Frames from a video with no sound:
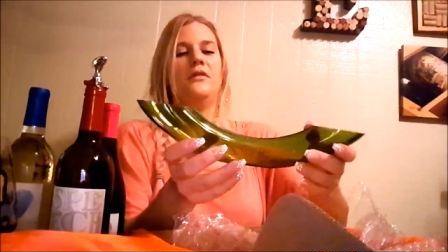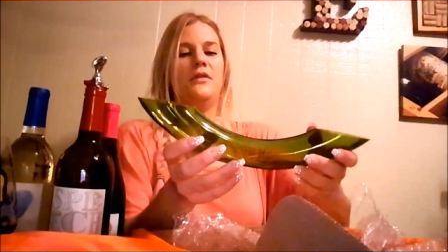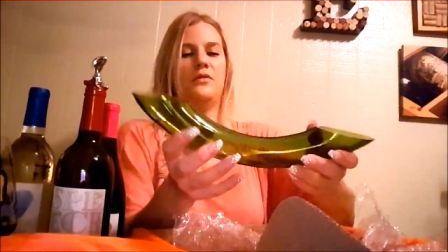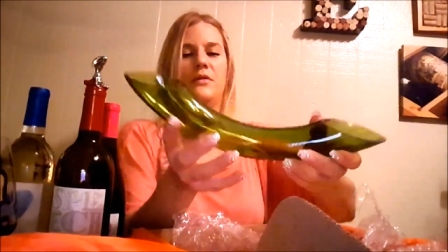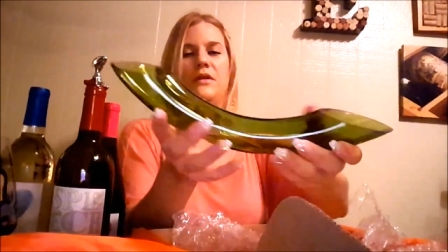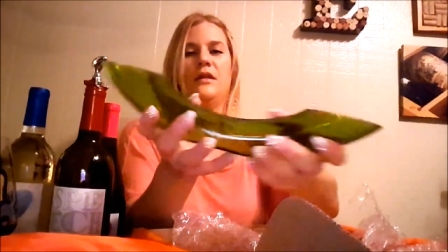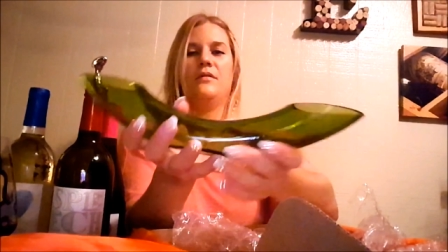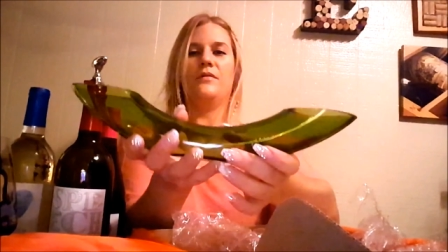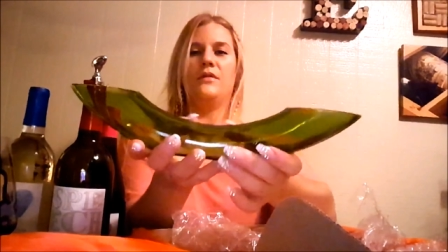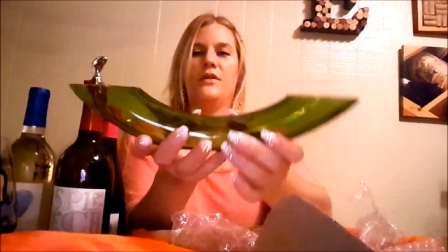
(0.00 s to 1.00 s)
interesting.
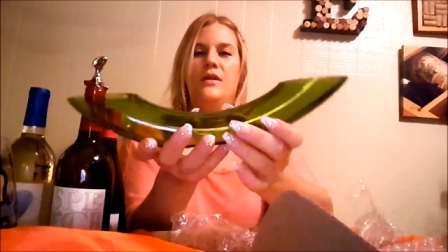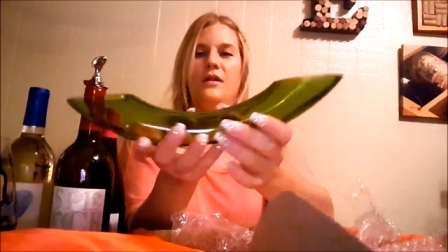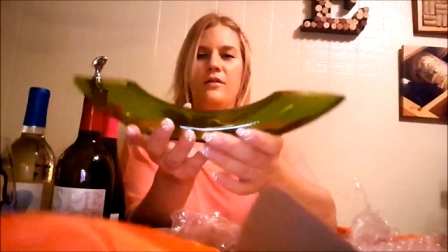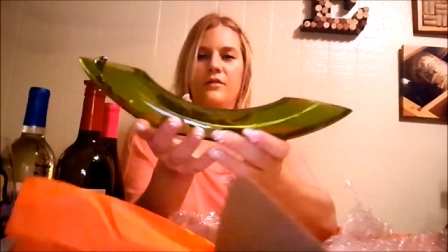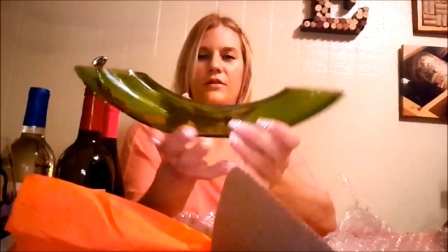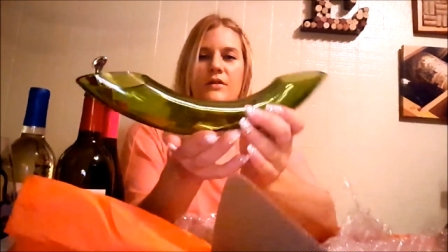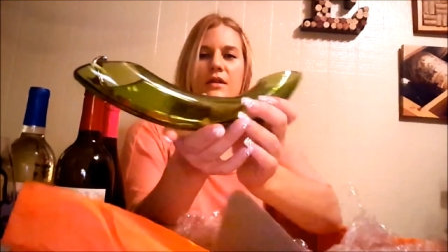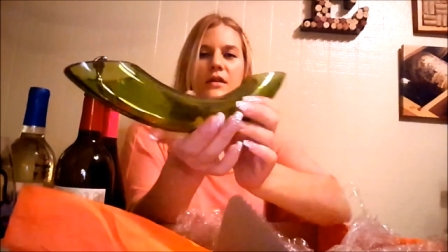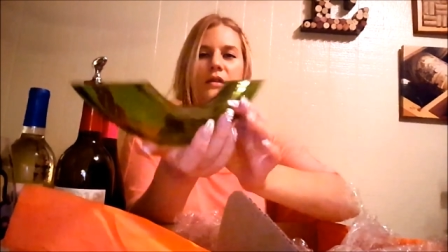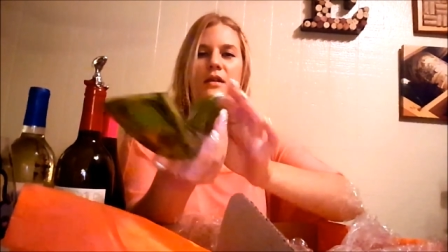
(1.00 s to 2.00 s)
There you go.
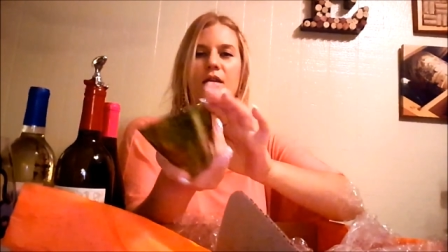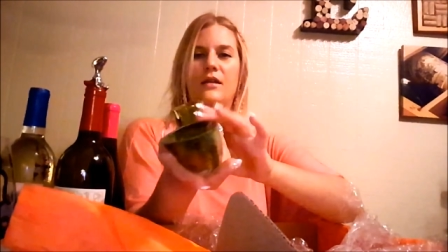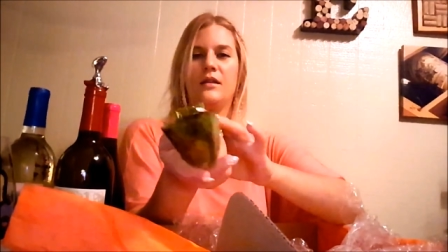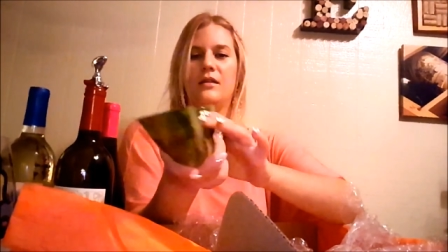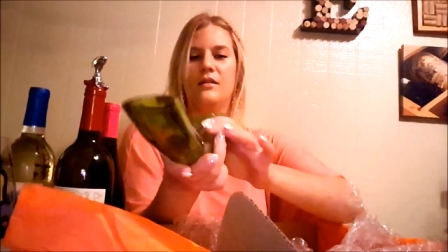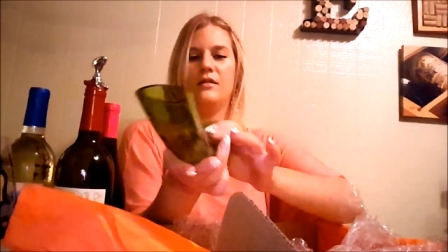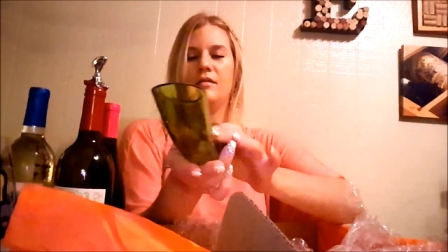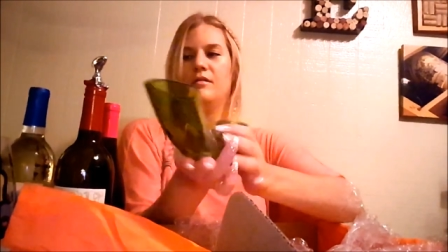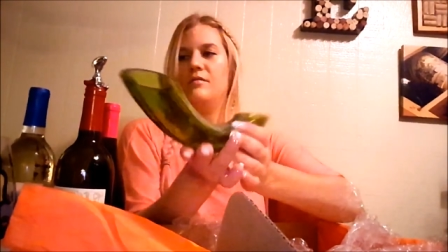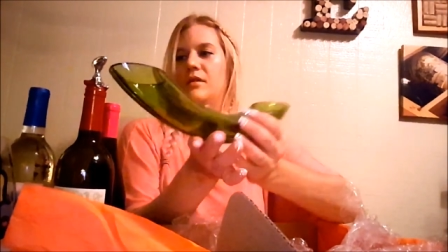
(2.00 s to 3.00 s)
See
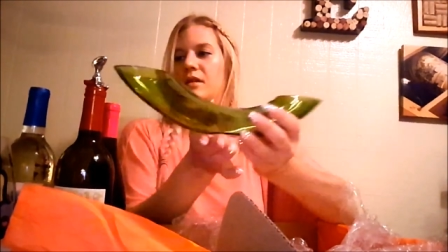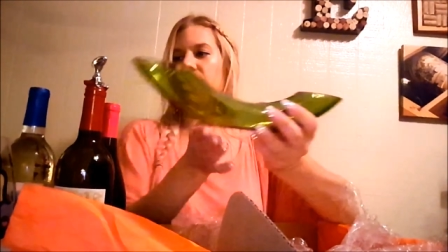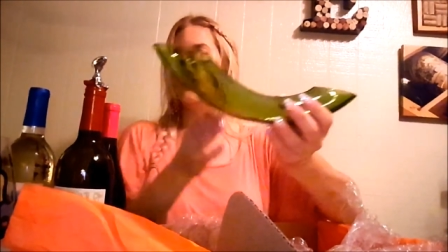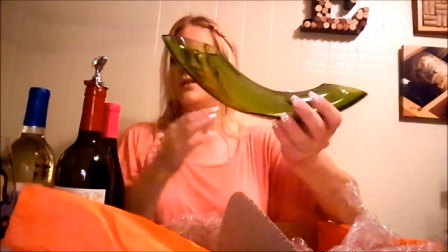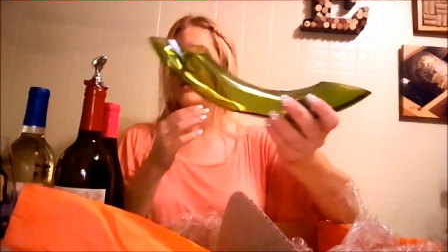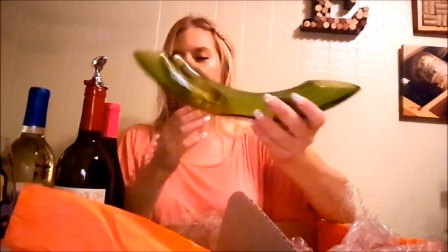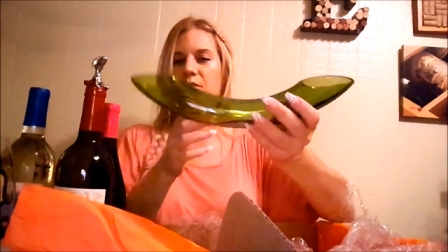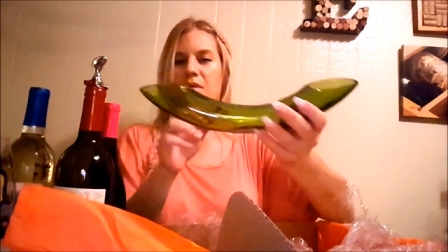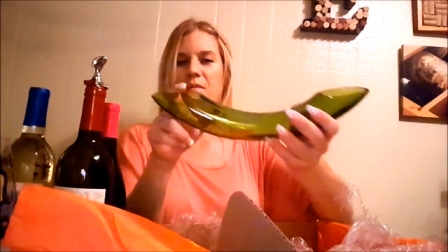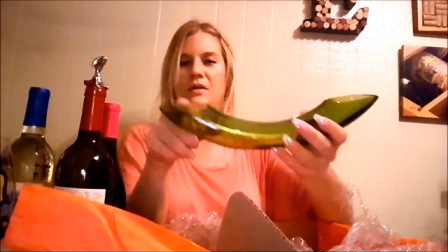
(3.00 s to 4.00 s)
that? You stick
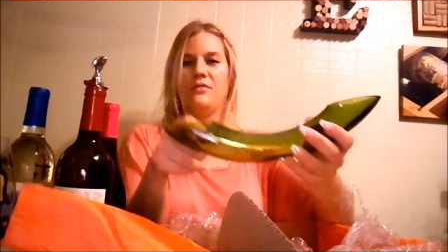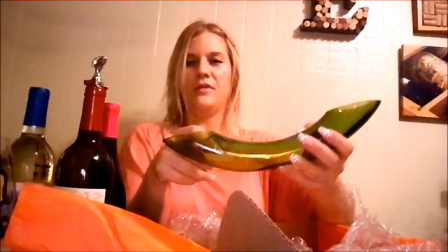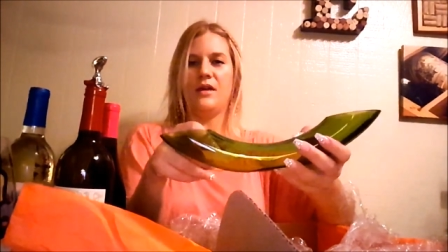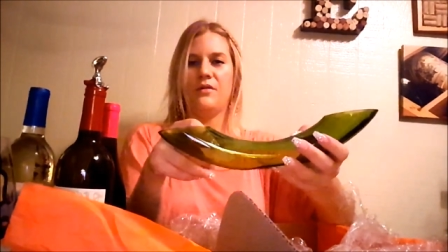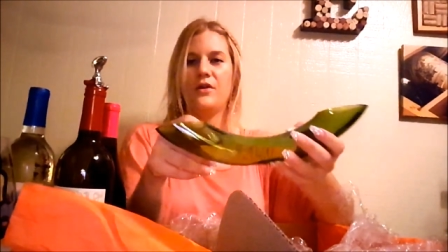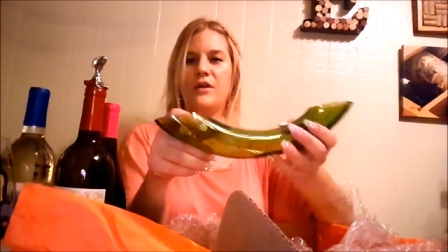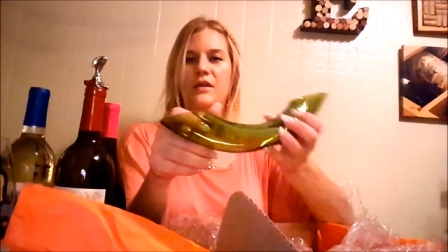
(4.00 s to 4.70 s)
maybe a flower